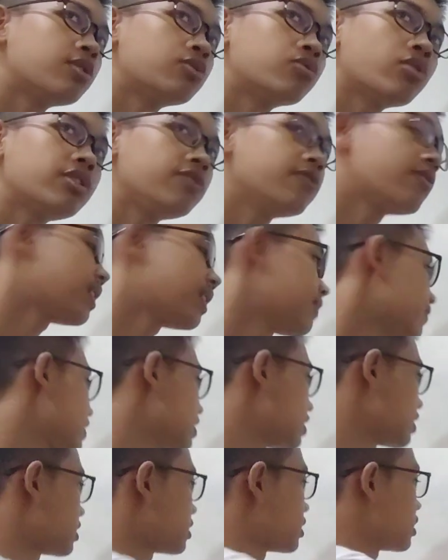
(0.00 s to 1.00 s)
over 25,
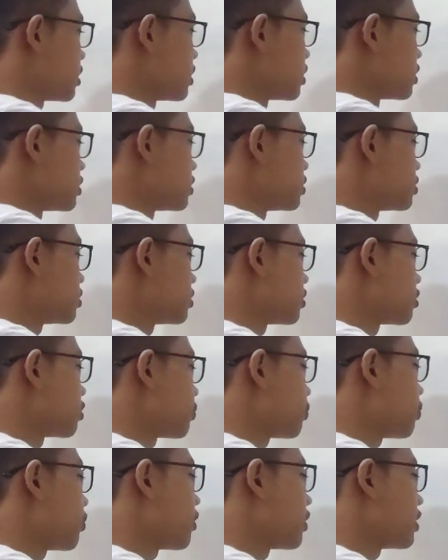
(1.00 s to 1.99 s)
that's just
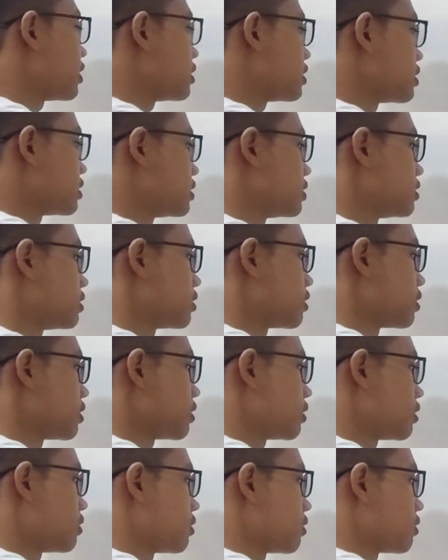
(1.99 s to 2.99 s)

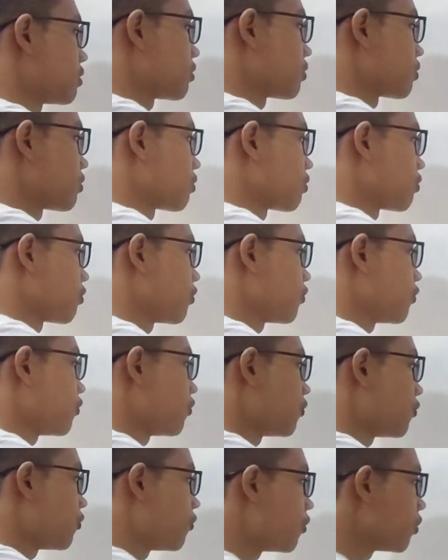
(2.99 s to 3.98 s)

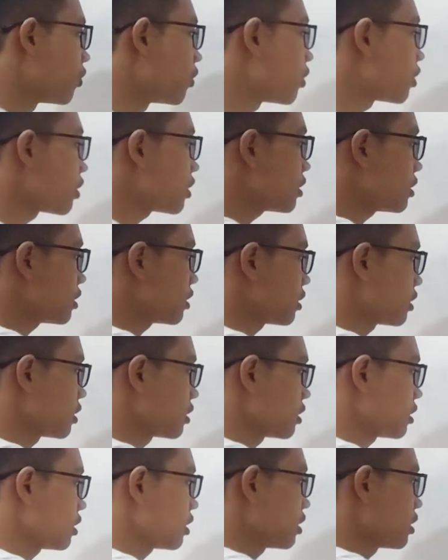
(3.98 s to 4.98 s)
0.04
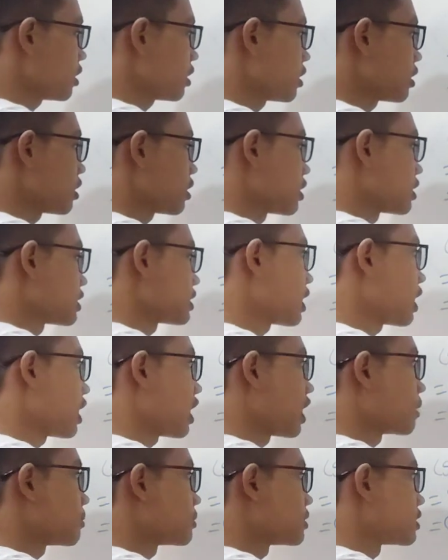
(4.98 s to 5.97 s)

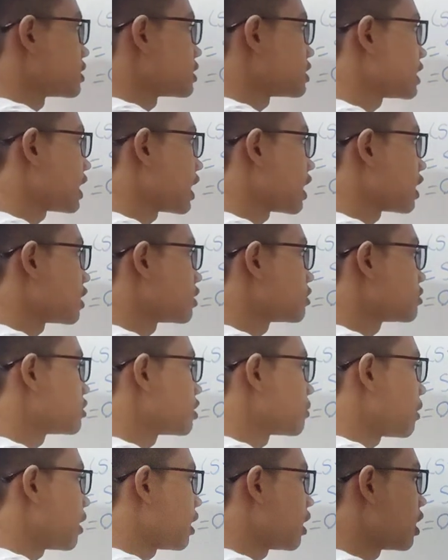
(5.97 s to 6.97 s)
times 10 to
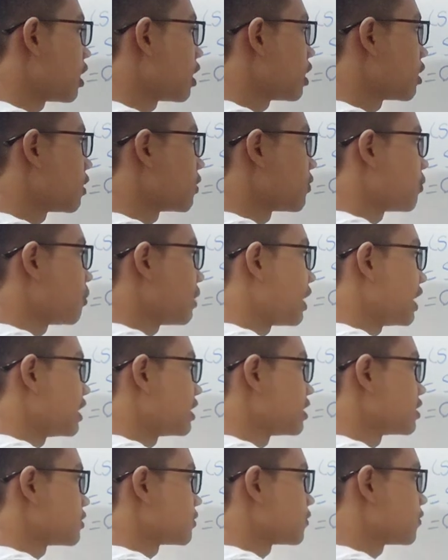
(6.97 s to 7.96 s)
the power of
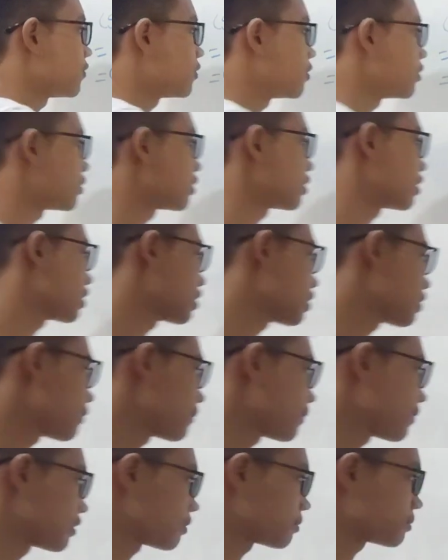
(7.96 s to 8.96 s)
minus 4.
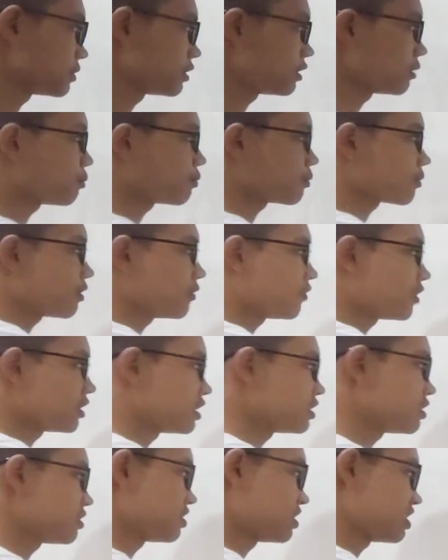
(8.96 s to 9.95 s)
We're going to
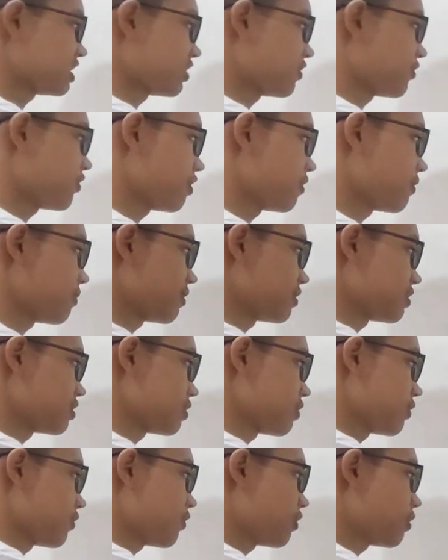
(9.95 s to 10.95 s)
convert this to standard form
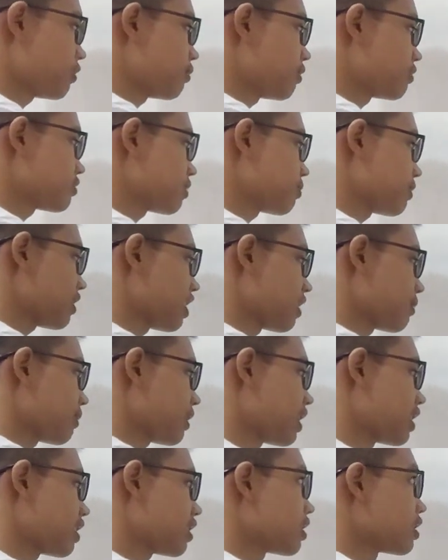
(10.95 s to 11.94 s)
first. So 4 multiplied
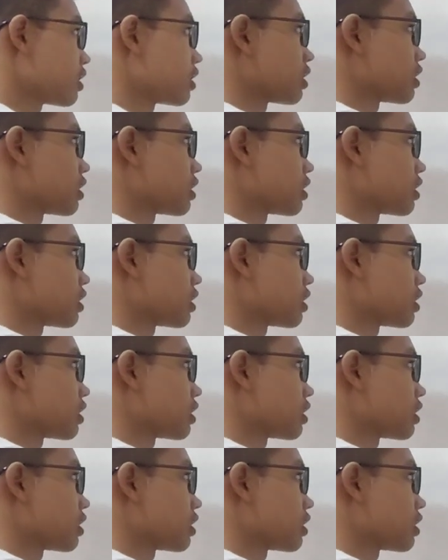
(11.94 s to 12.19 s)
by